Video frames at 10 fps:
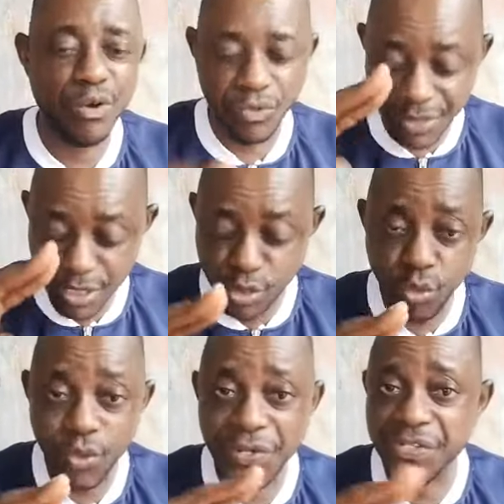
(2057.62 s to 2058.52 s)
on these
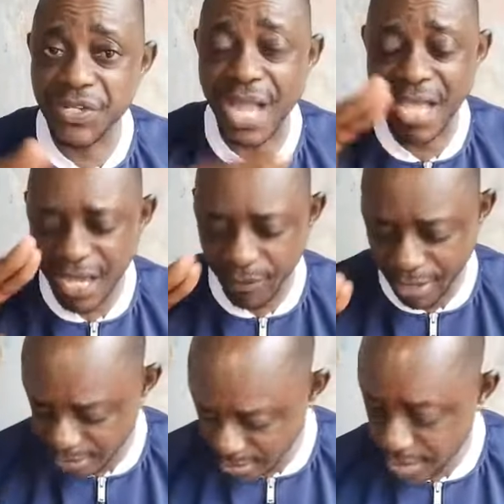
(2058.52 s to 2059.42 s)
two critical
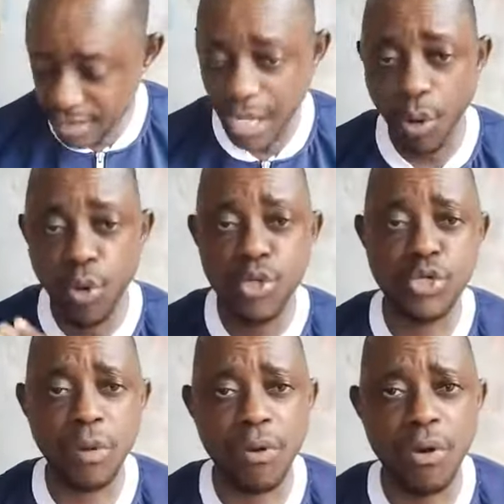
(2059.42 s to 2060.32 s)
areas, the
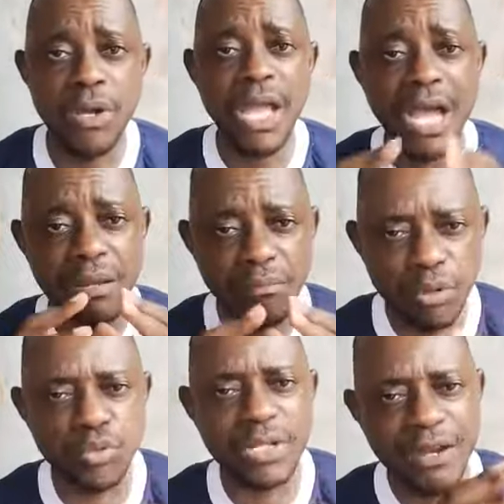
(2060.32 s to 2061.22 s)
Oshomo and the
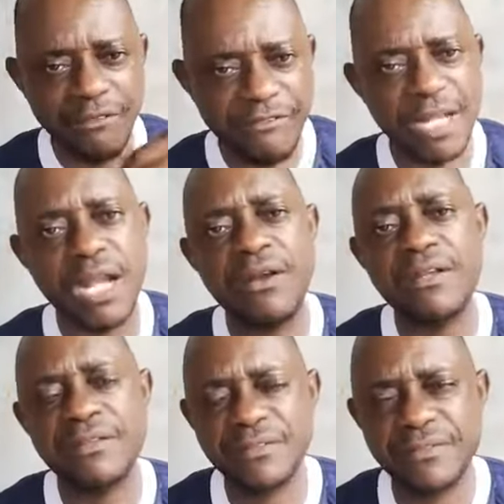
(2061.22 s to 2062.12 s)
Modular Refinery.